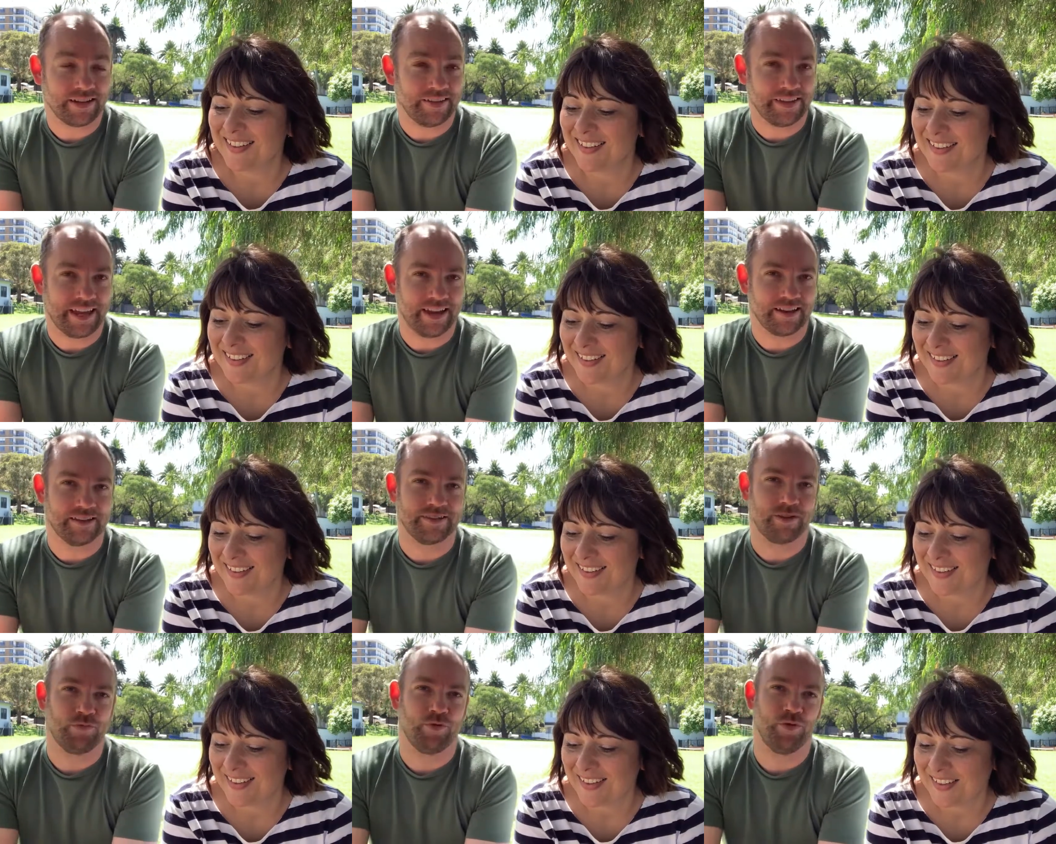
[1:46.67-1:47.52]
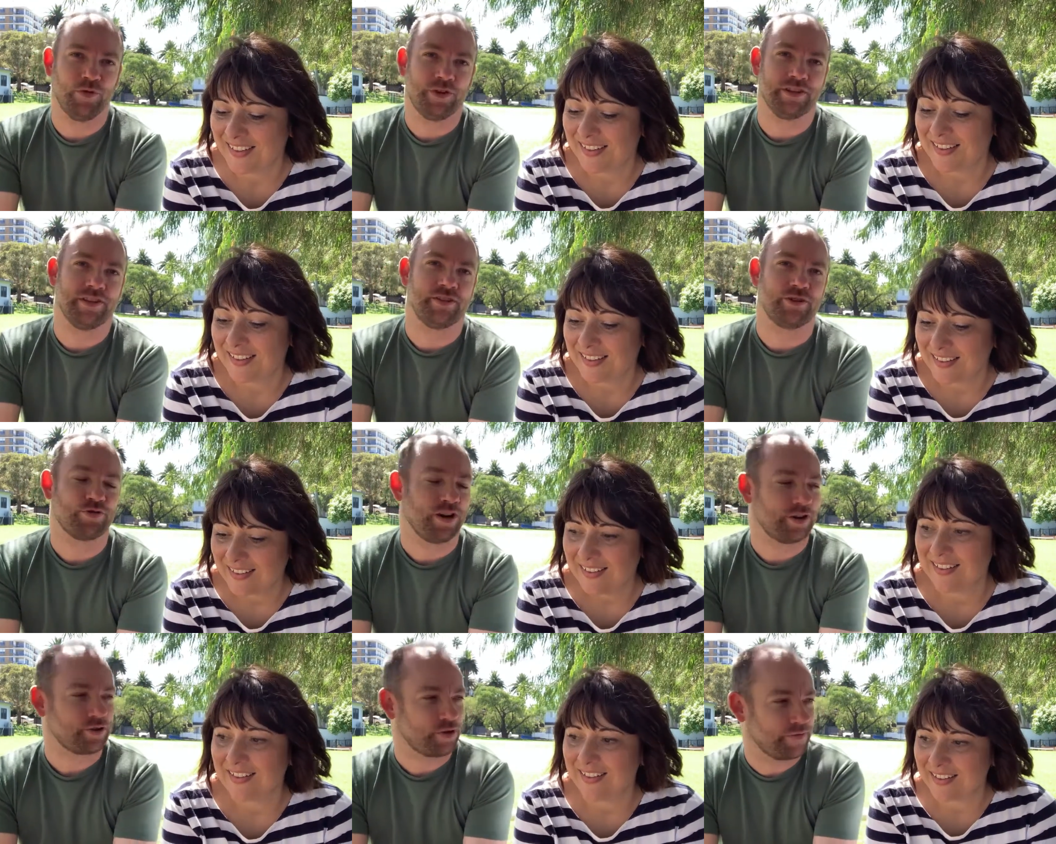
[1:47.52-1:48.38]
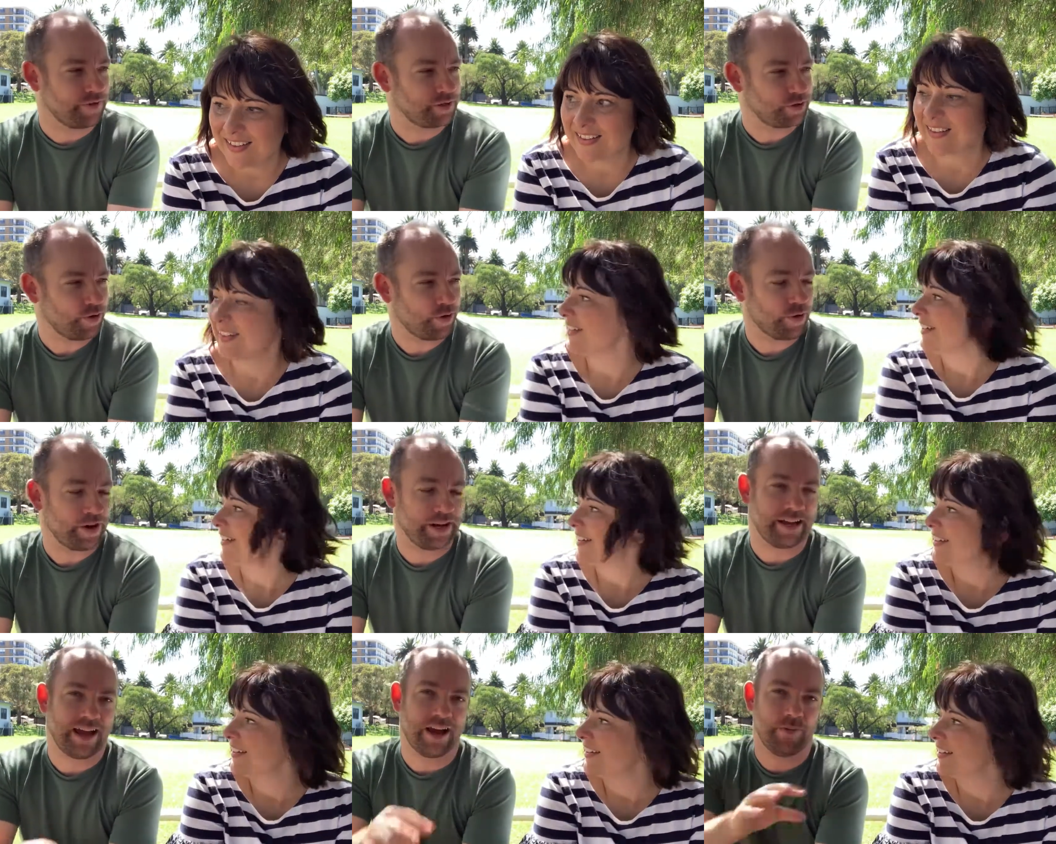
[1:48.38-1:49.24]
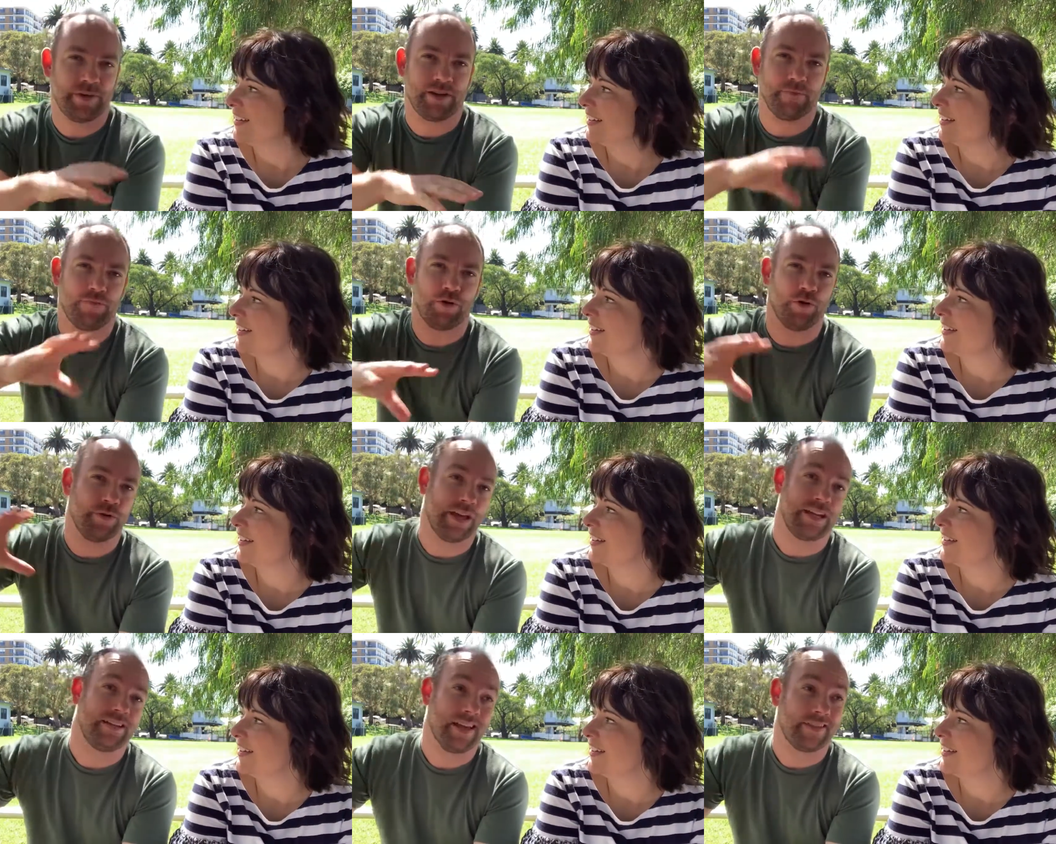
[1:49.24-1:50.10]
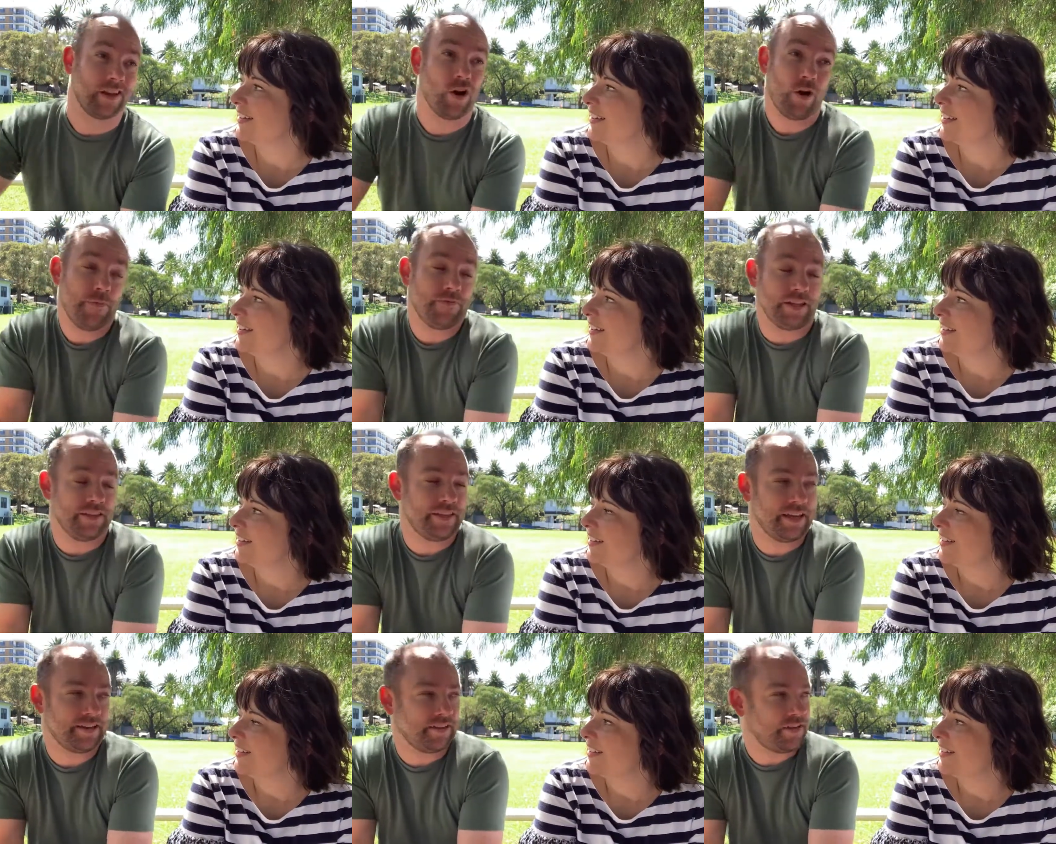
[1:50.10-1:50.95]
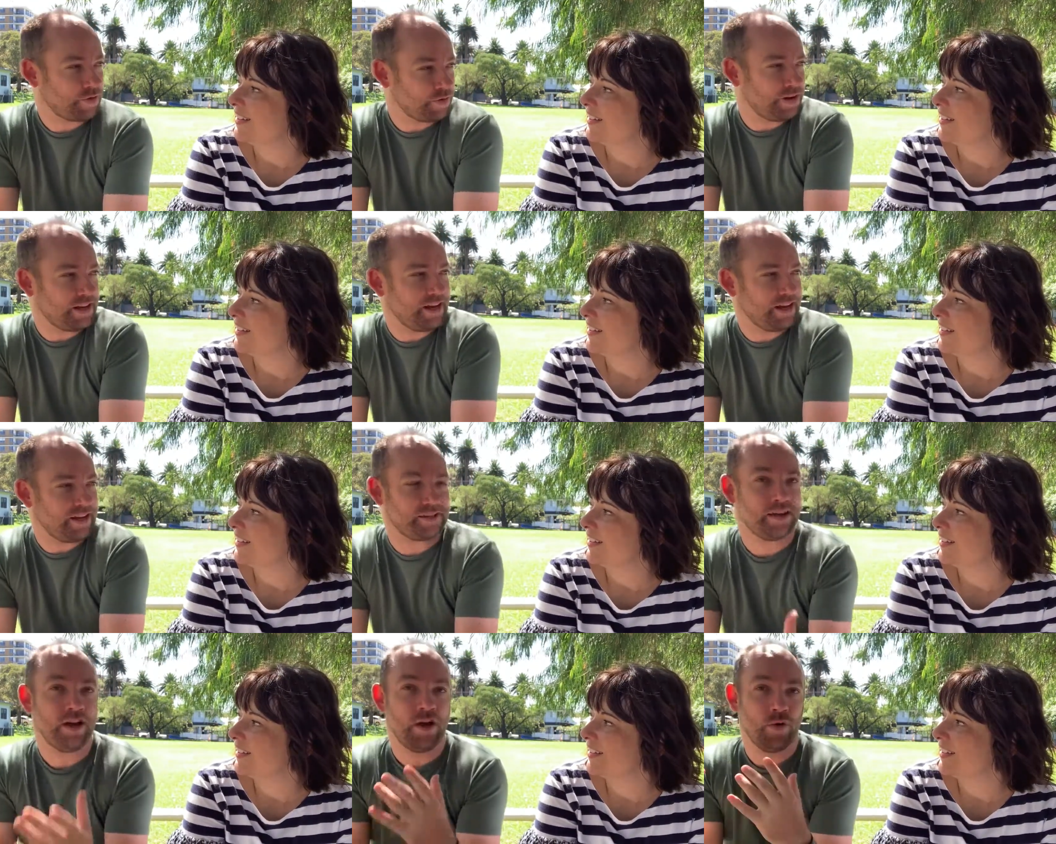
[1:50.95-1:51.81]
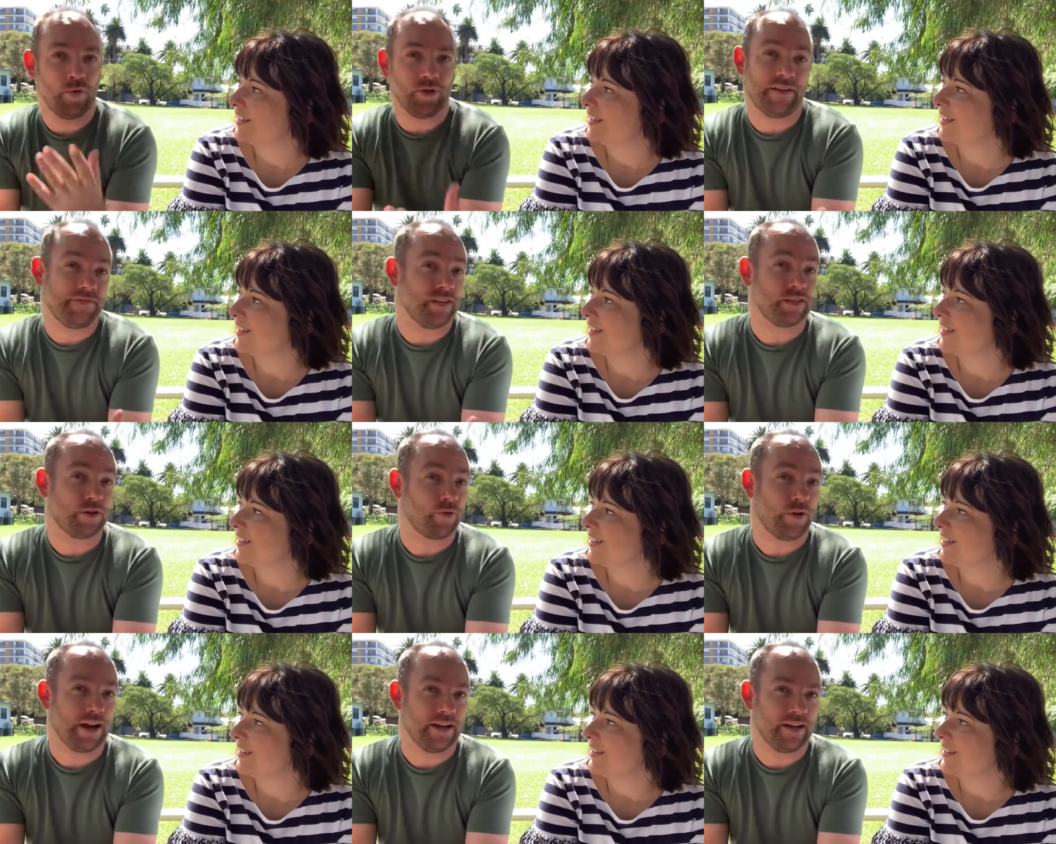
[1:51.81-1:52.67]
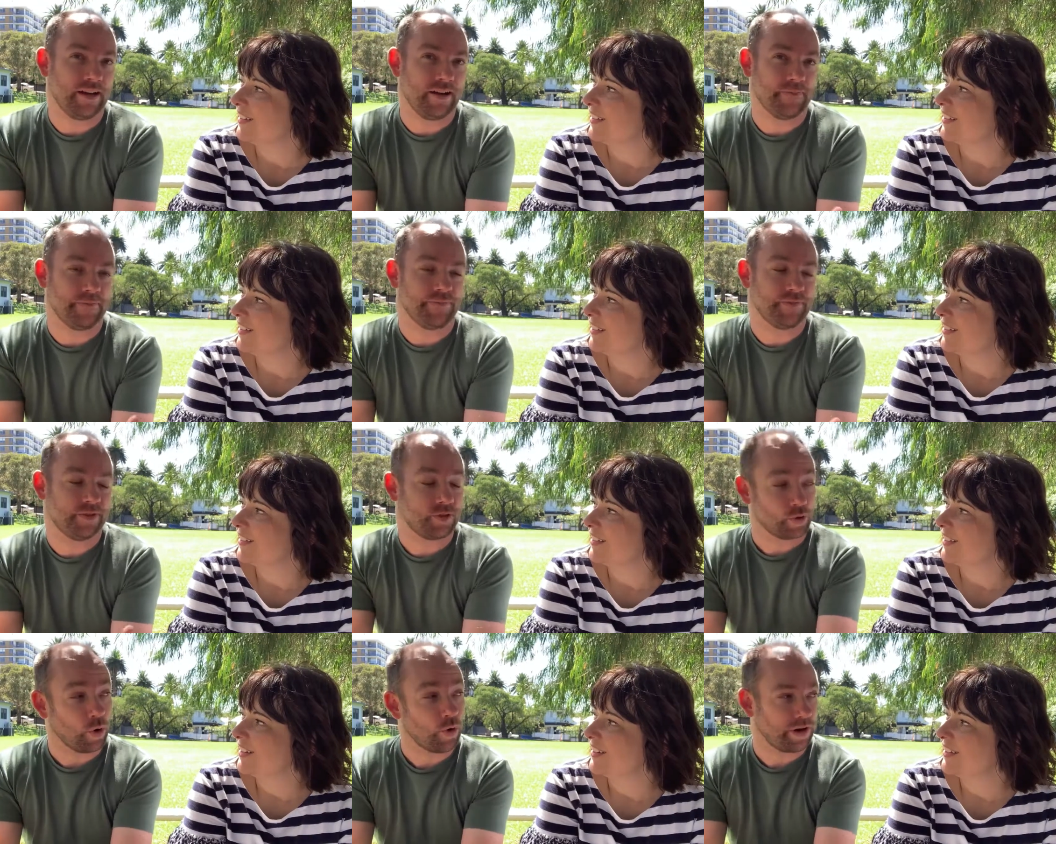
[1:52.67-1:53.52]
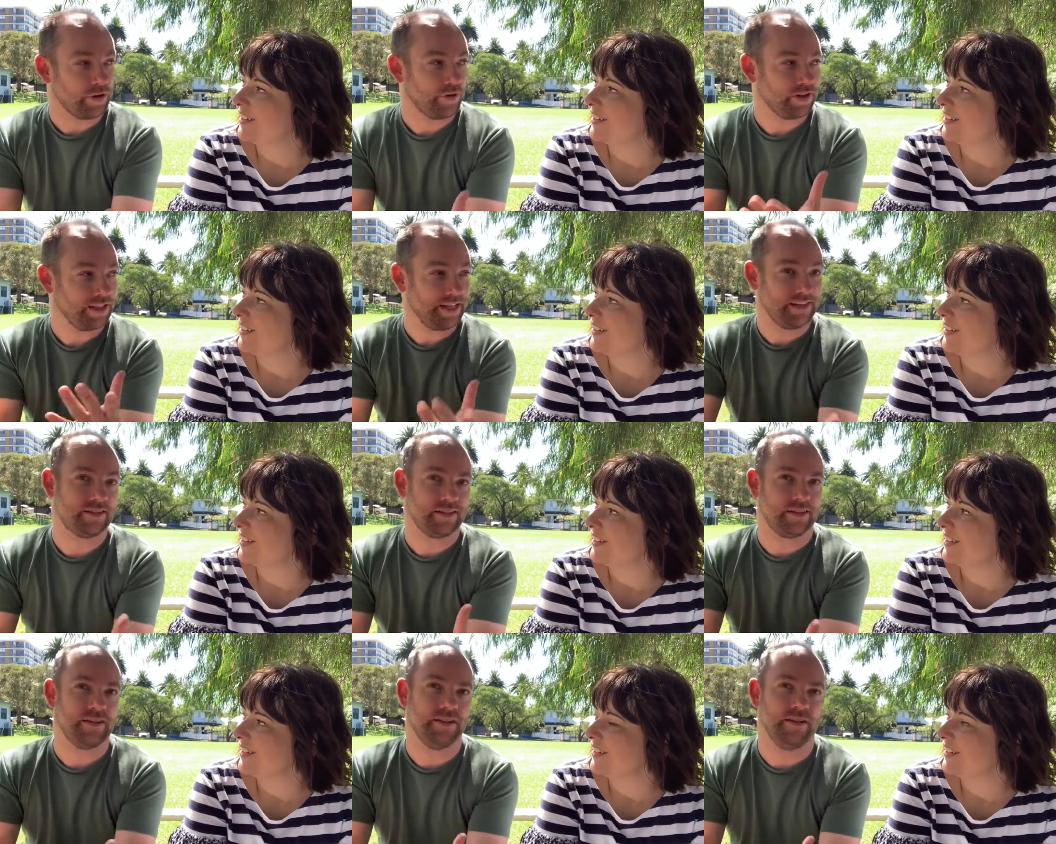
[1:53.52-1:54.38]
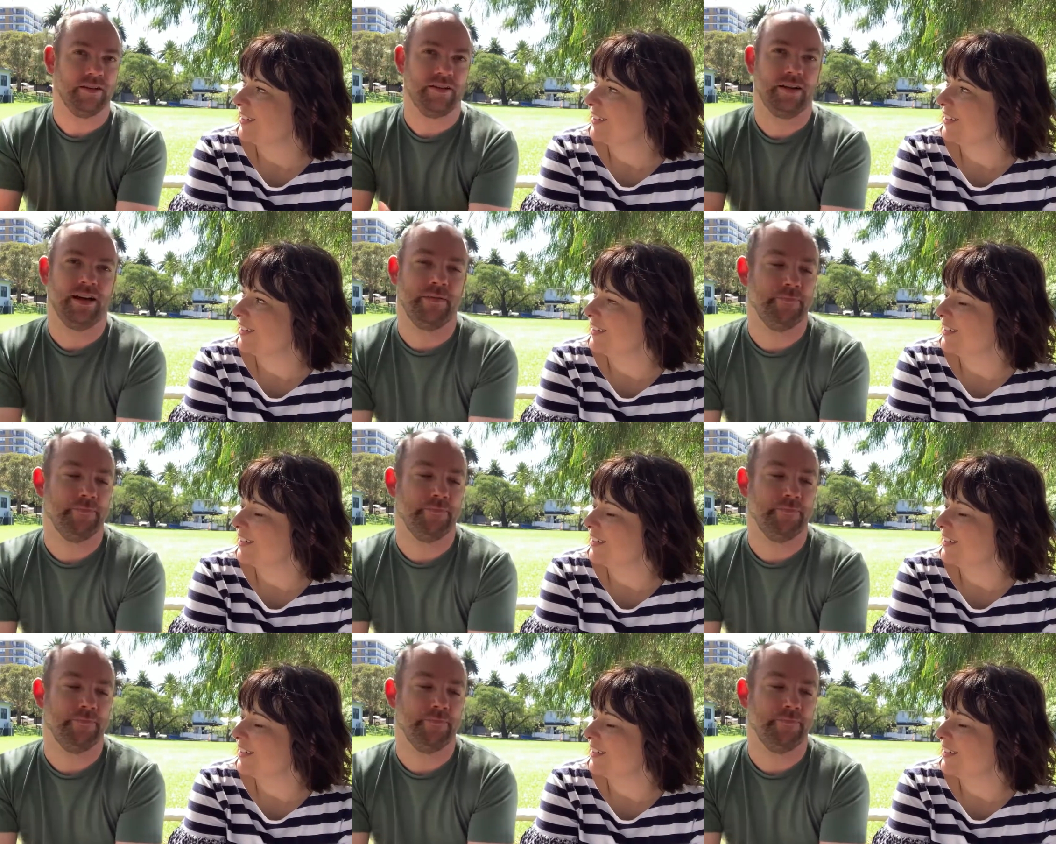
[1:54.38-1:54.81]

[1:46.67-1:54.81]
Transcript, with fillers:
Speaker 1: in the end. So we'll look at the structure of a story and how we can put all that together. And hopefully at the end of the three days, we'll have this great um, story, or at least the um,